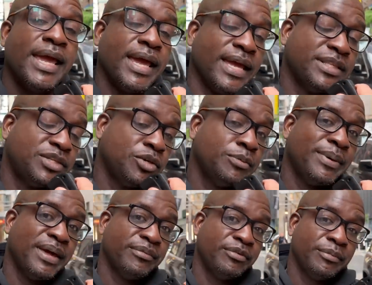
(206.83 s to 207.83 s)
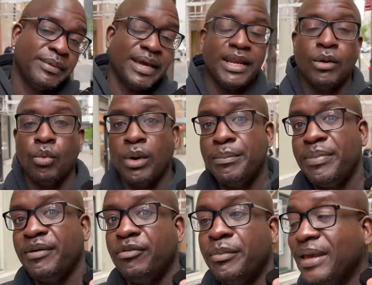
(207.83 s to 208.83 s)
a two bedroom and a one
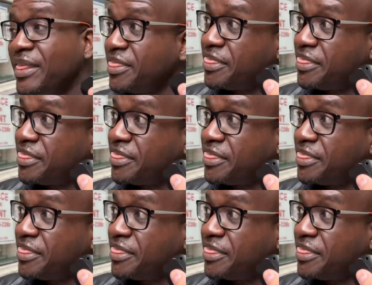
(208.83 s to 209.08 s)
bedroom in